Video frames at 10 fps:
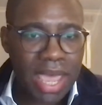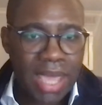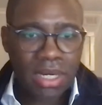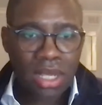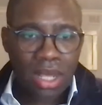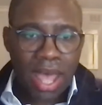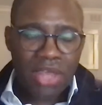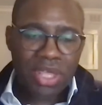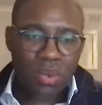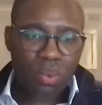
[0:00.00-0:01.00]
And I
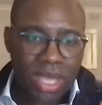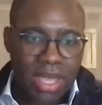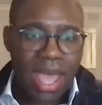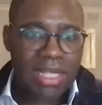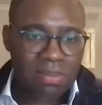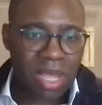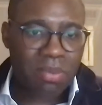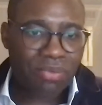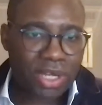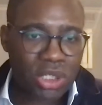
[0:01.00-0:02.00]
think we as Black
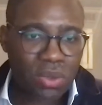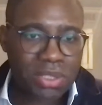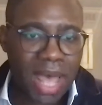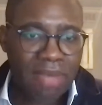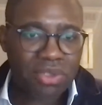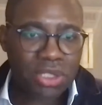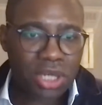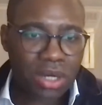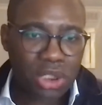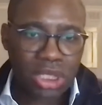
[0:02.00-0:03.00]
professionals have to
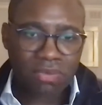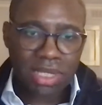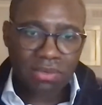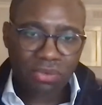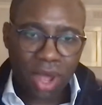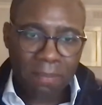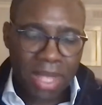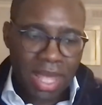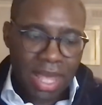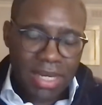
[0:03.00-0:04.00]
start shifting from
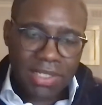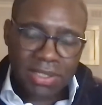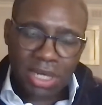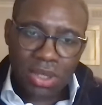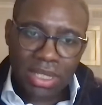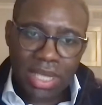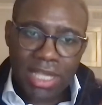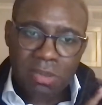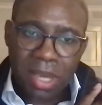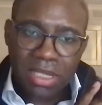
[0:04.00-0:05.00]
necessarily
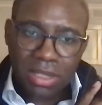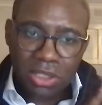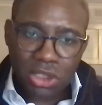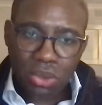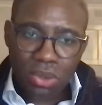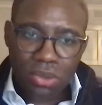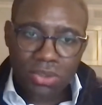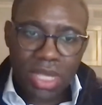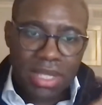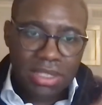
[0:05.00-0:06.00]
expecting schools,